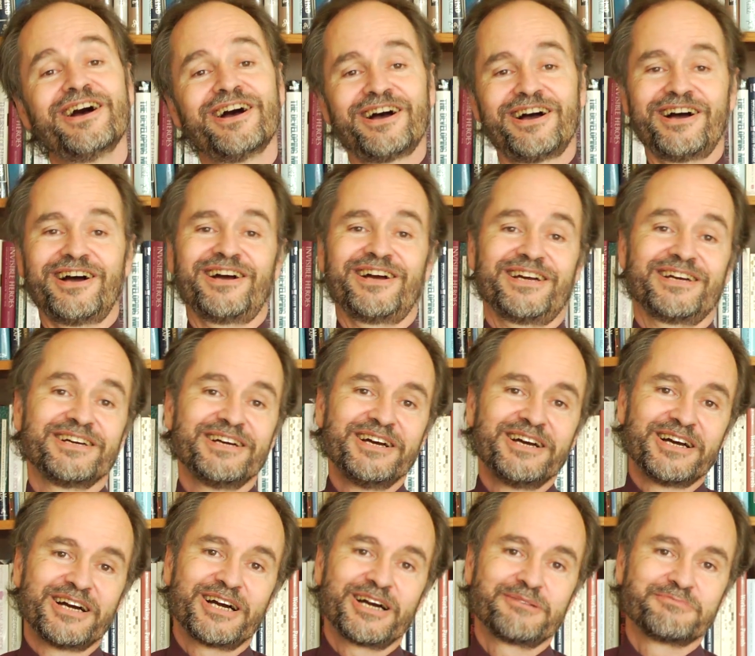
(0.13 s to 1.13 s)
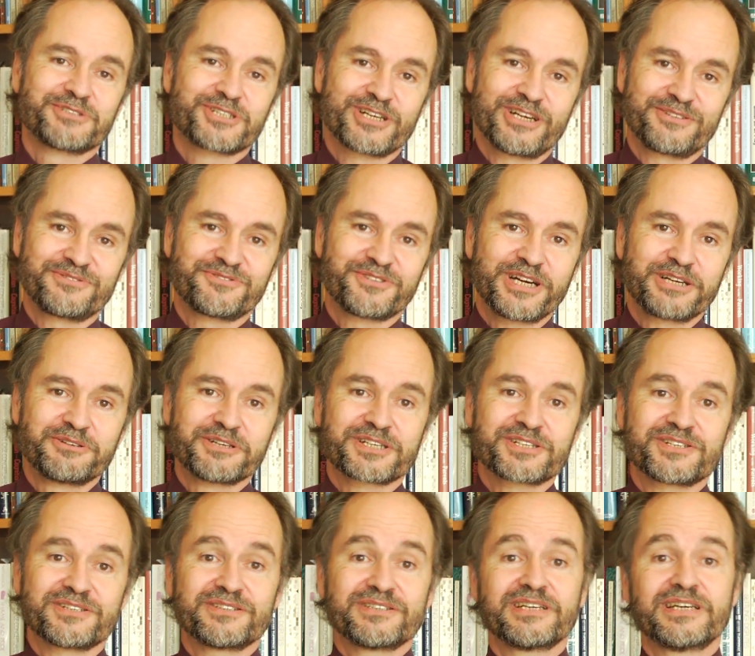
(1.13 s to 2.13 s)
Hi, I'm John
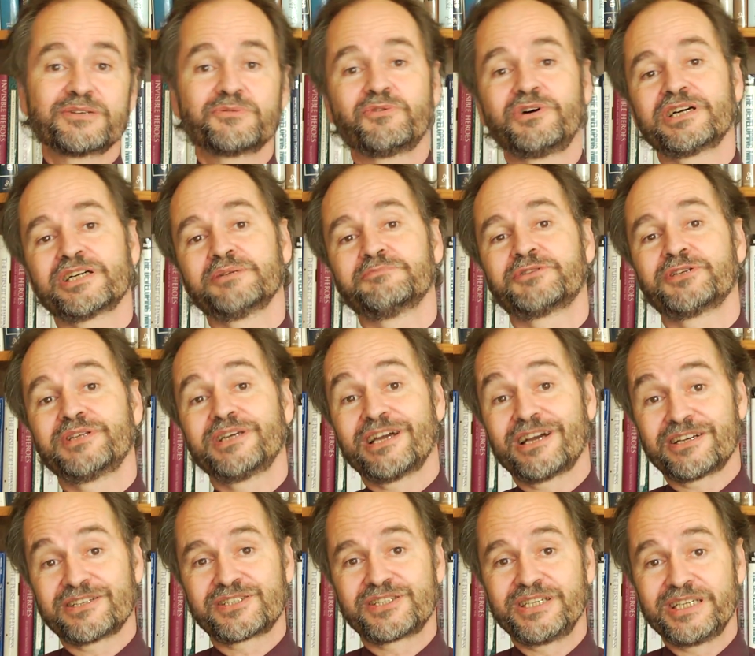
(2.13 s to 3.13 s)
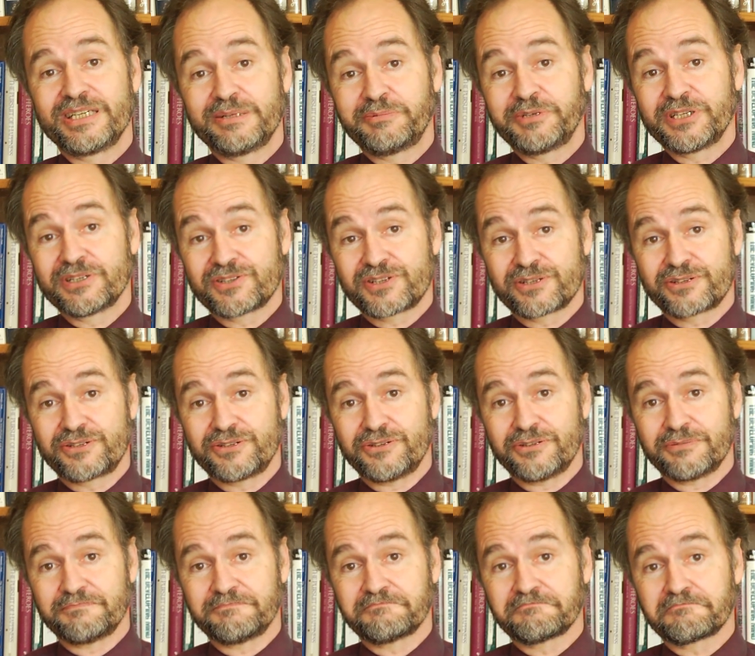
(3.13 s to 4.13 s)
Fredrickson, and welcome to the ICDP Institute.
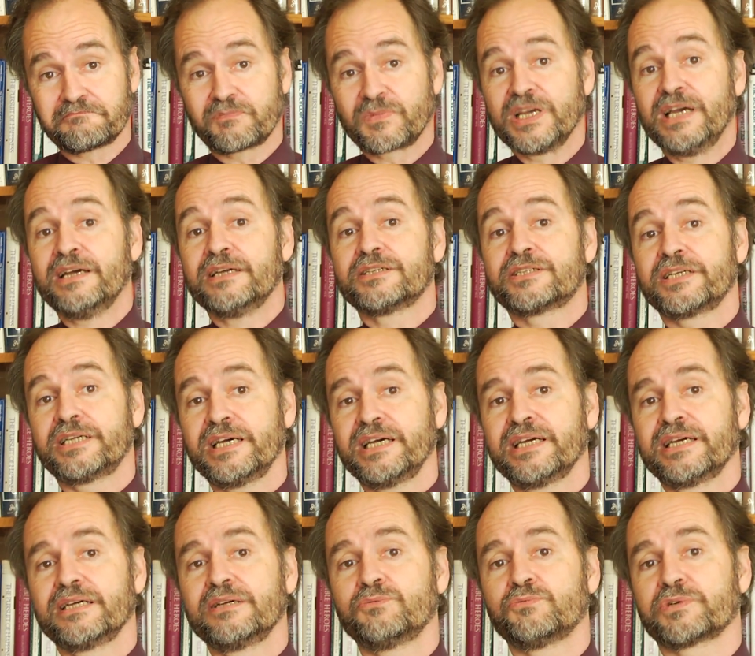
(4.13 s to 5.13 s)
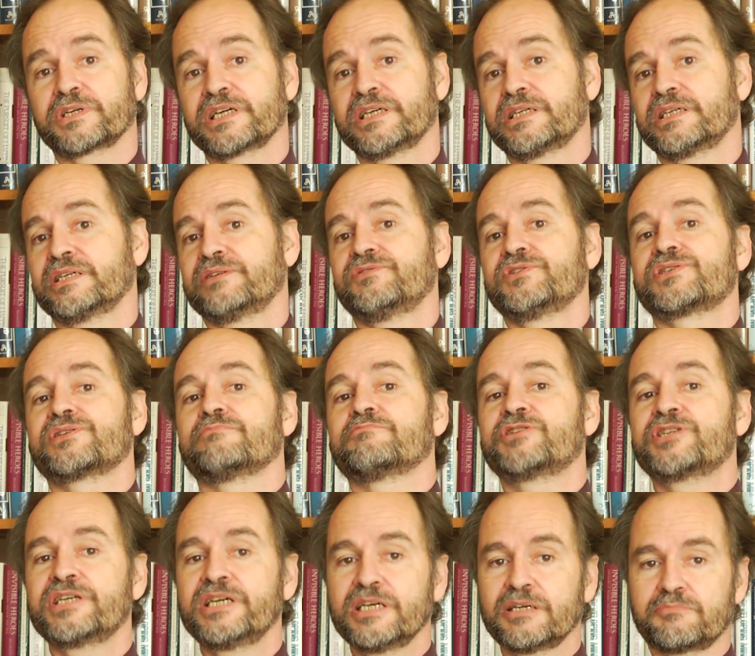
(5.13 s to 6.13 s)
Today, we're going to give you some
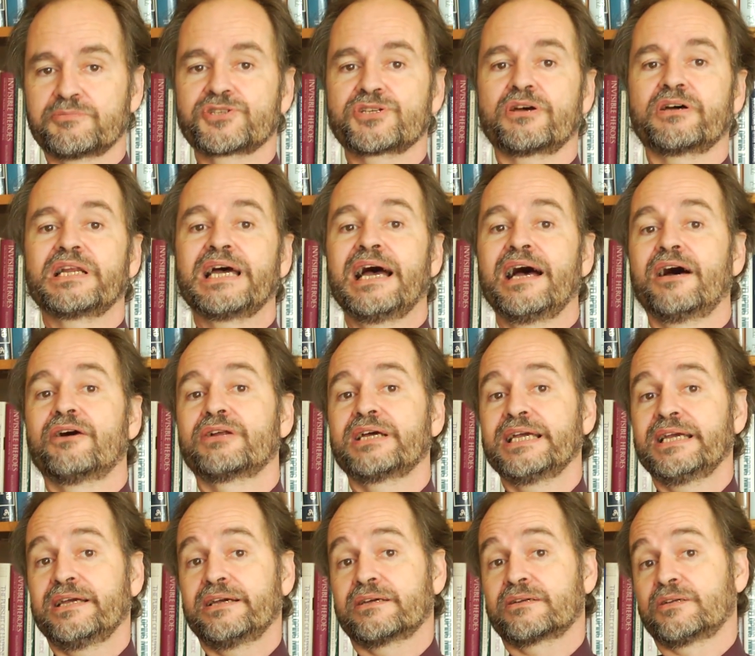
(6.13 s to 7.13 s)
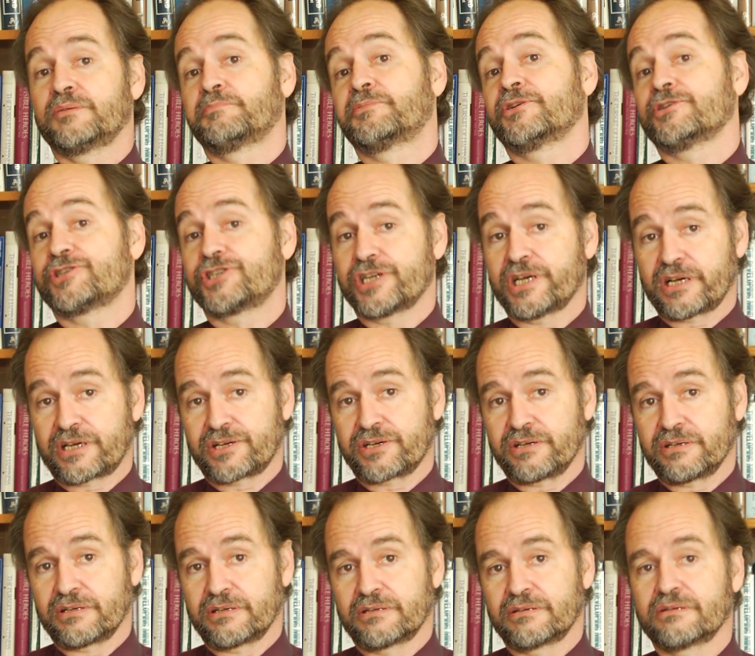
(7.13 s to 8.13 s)
tips on how to handle projection.
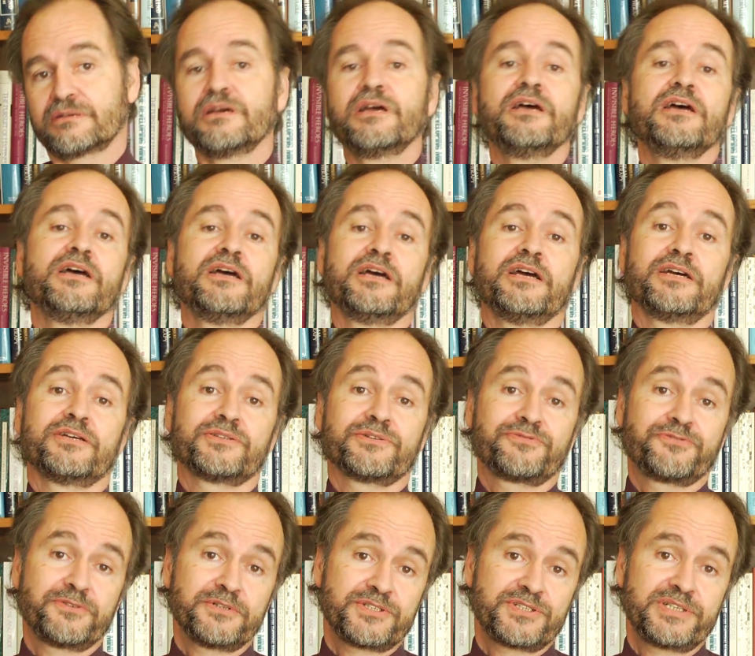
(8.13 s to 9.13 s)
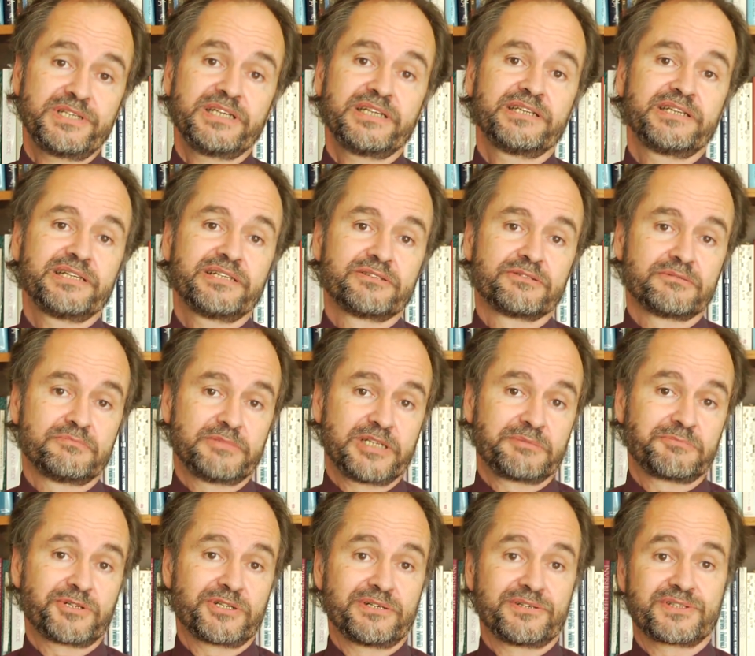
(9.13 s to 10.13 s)
And the first thing you need to
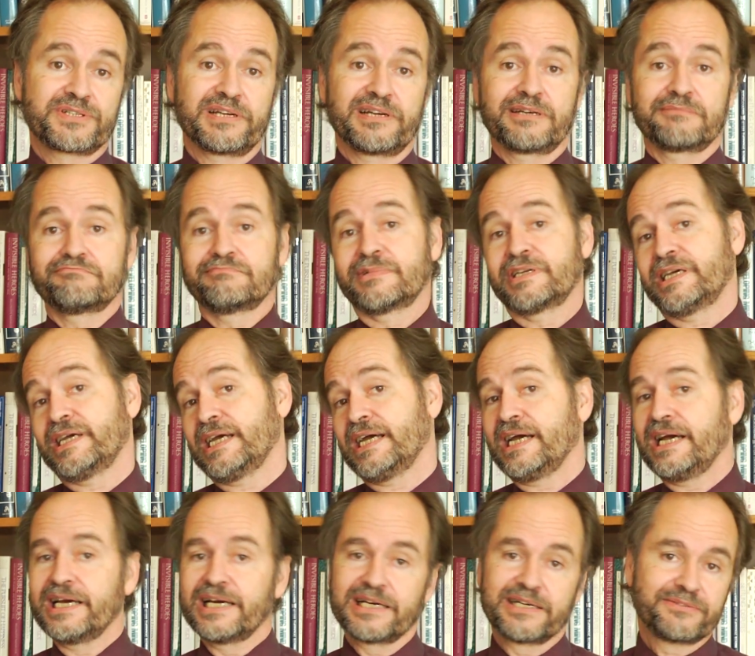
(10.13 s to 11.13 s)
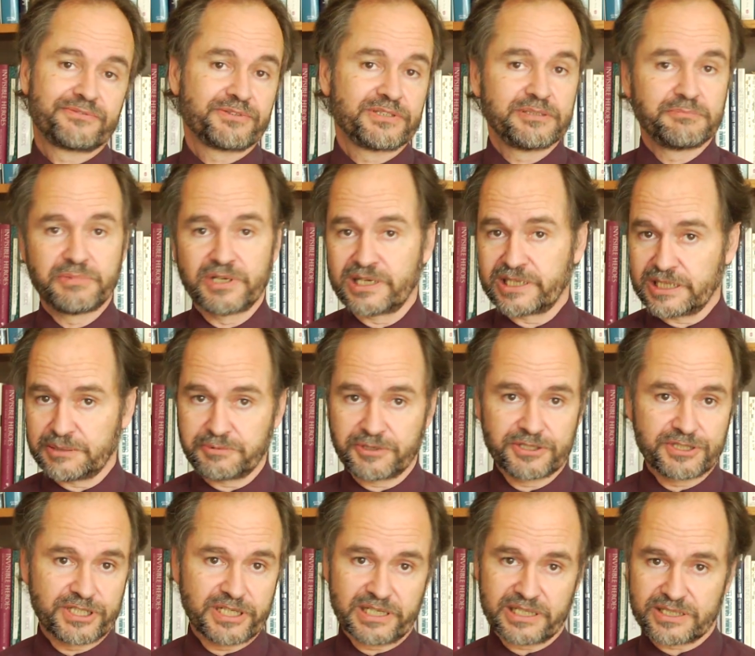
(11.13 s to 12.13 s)
remember is that everybody
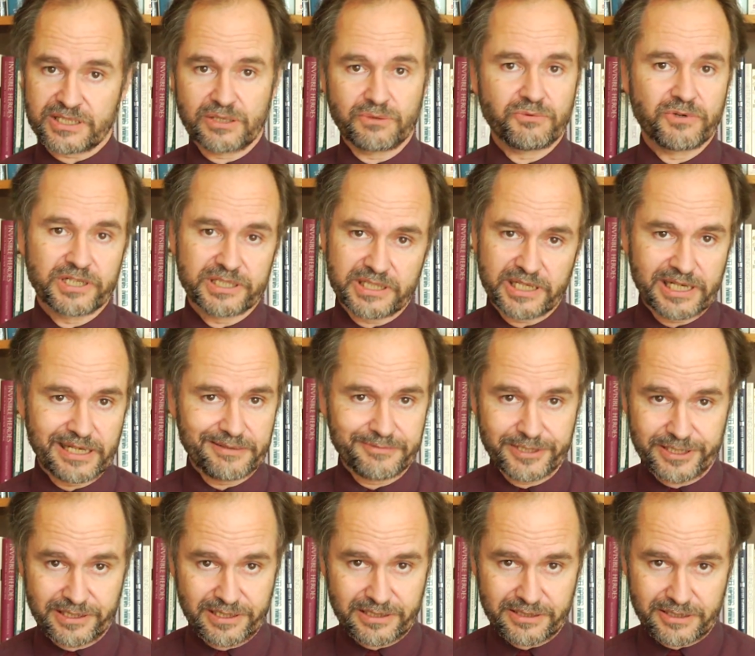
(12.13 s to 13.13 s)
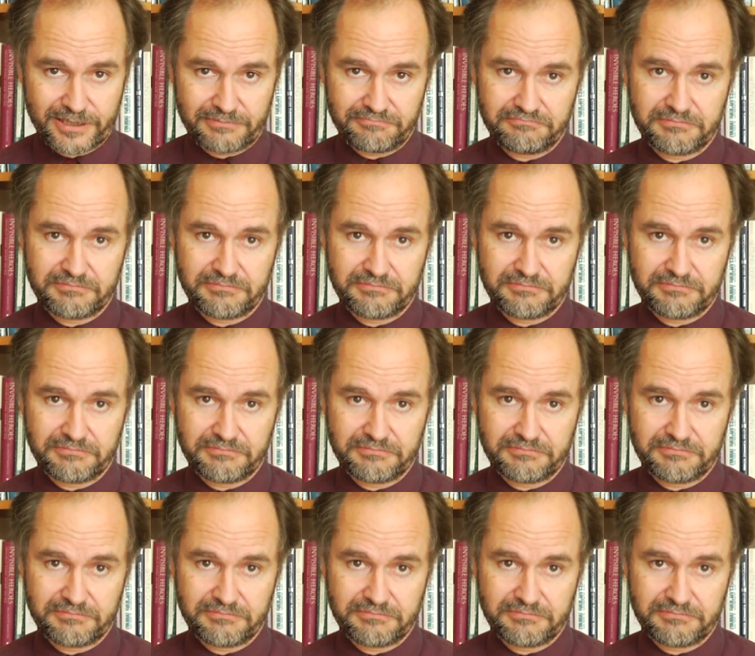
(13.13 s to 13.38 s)
projects at one time or another.